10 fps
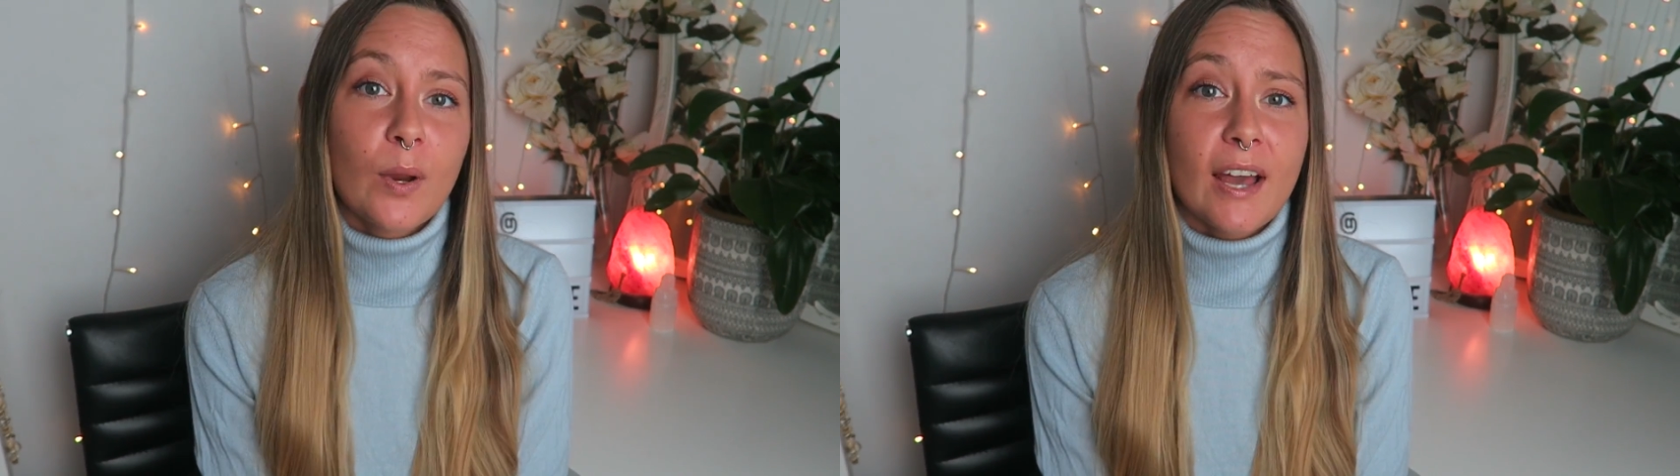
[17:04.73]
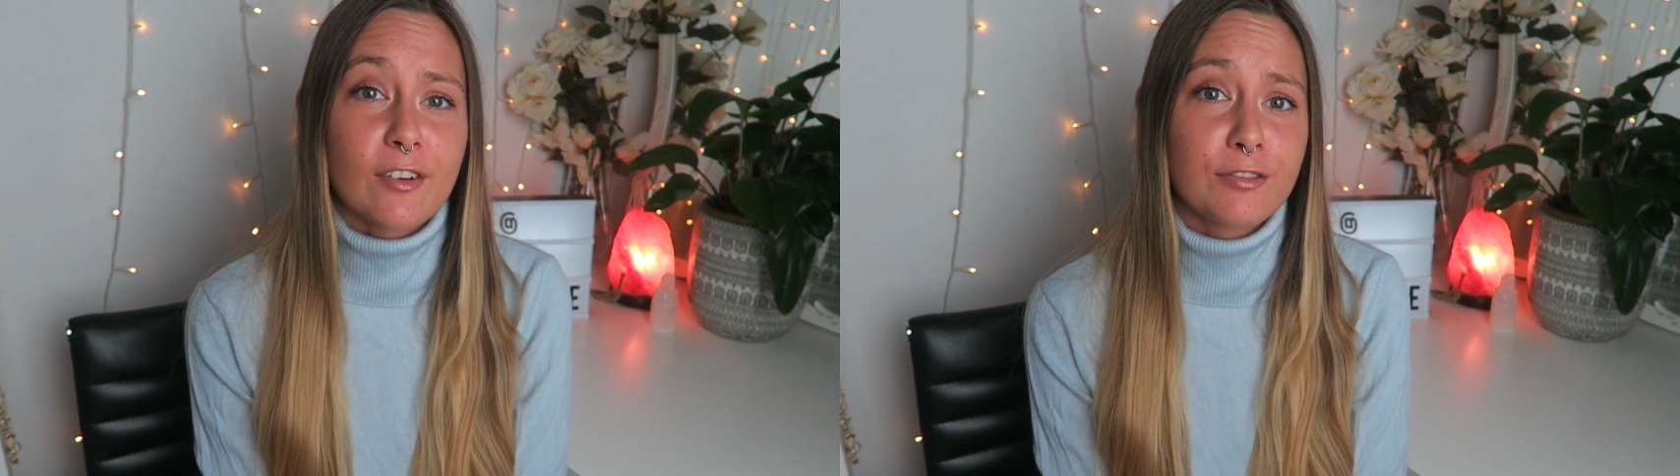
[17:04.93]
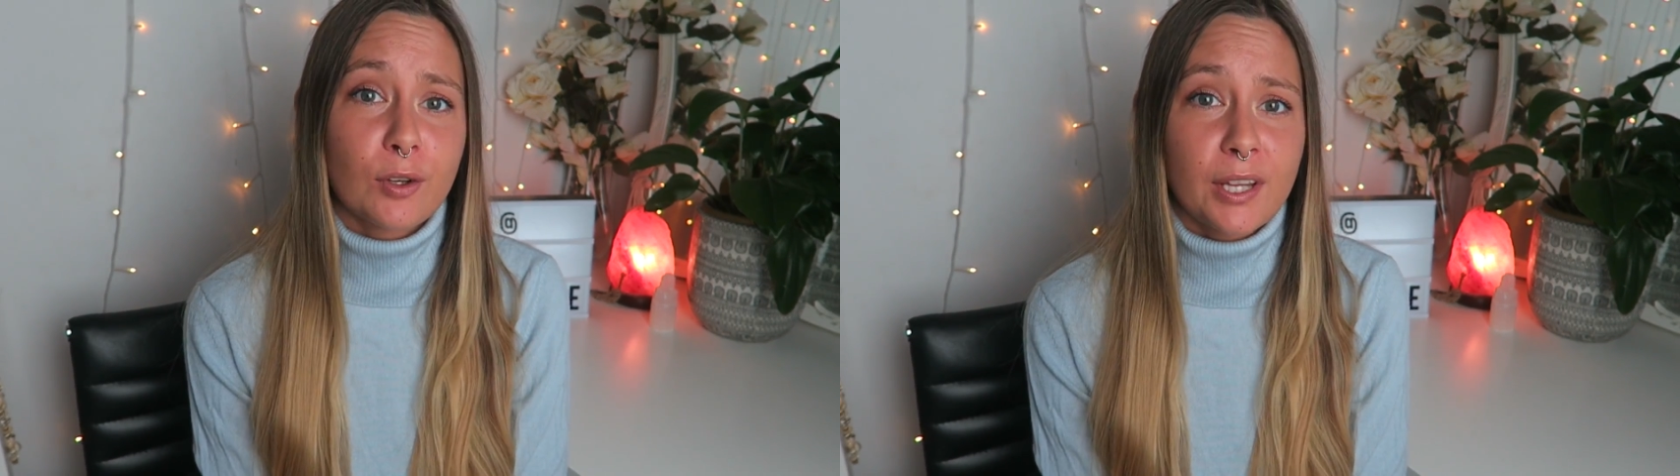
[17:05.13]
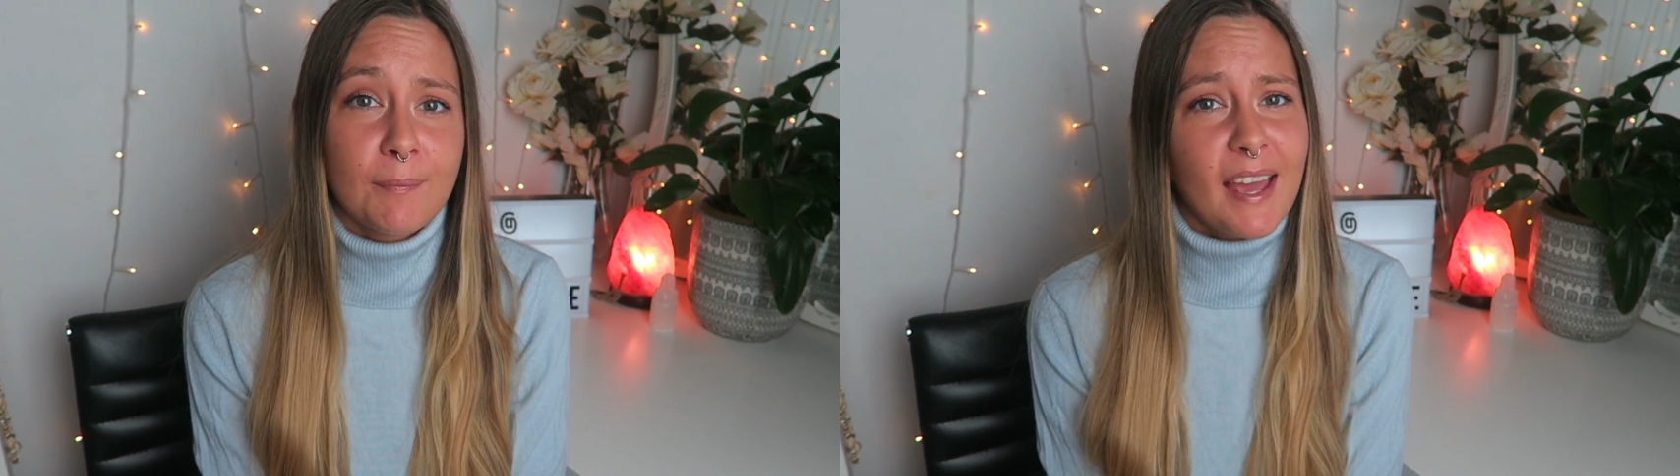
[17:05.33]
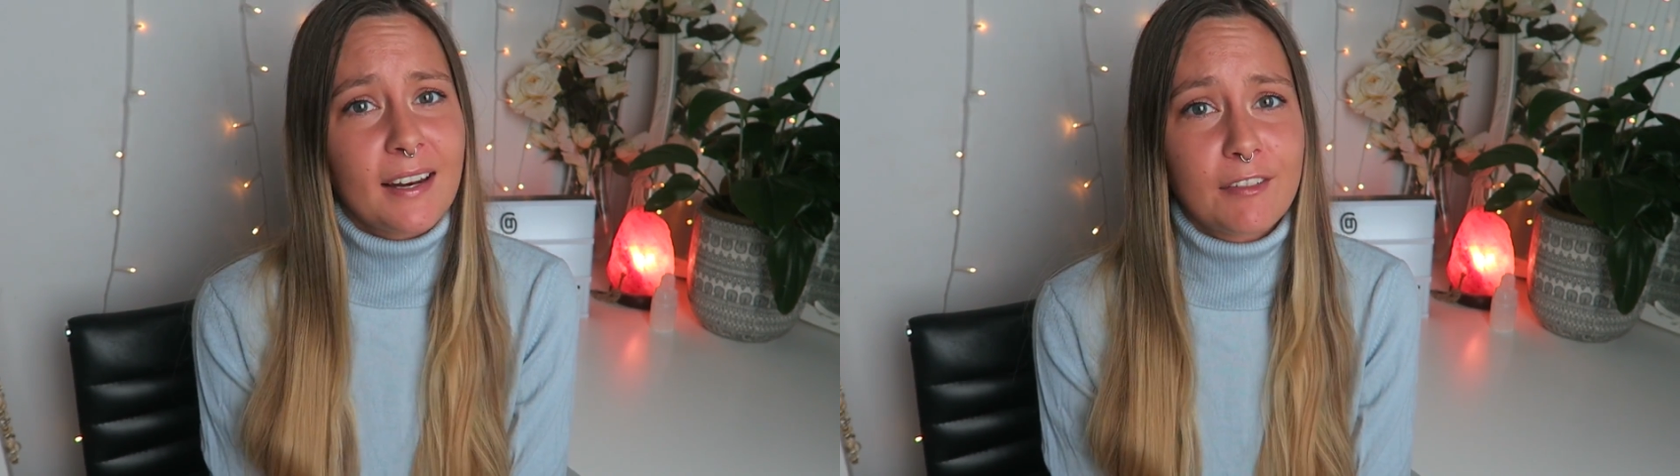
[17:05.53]
We never fully
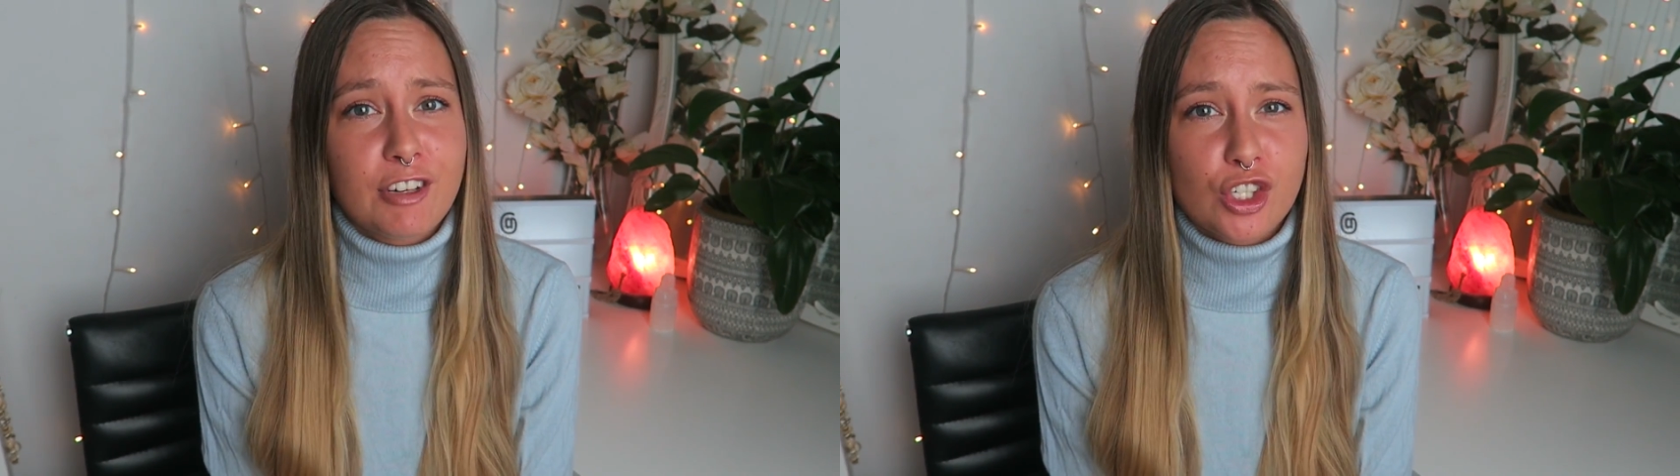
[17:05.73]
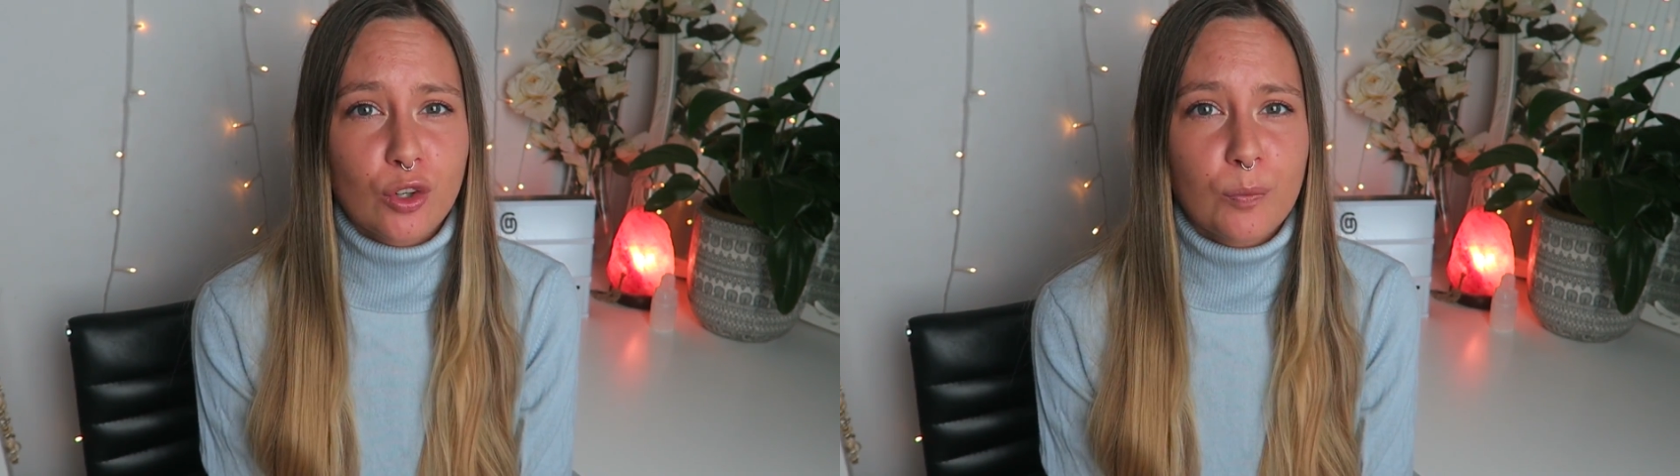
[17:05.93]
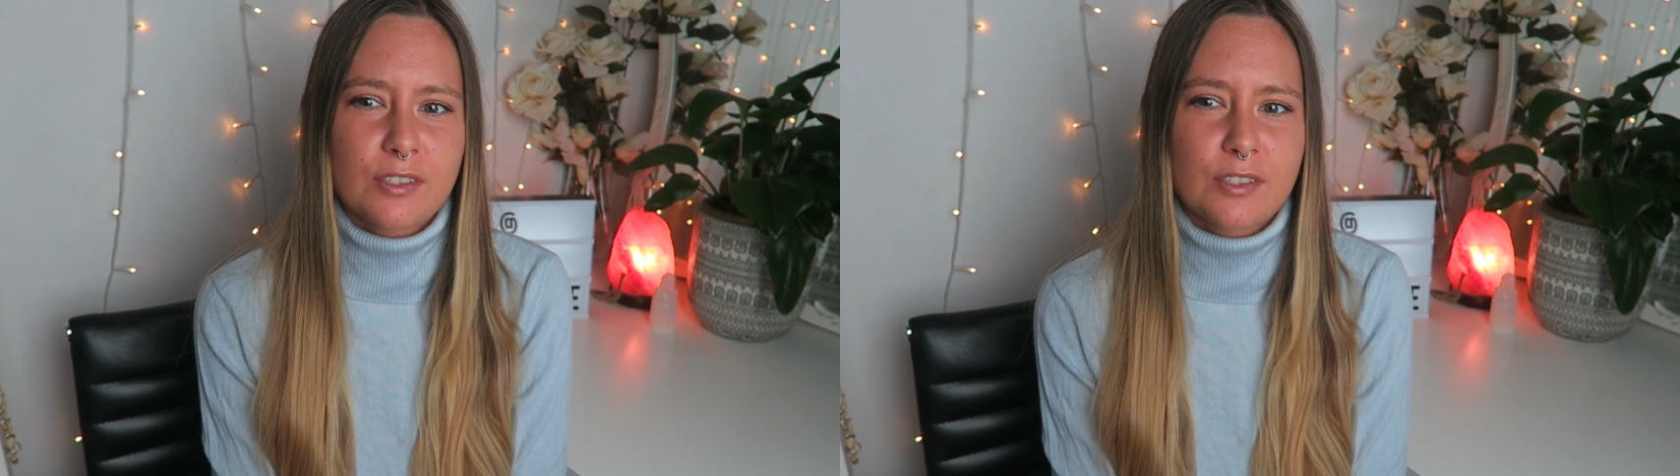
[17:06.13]
made it official,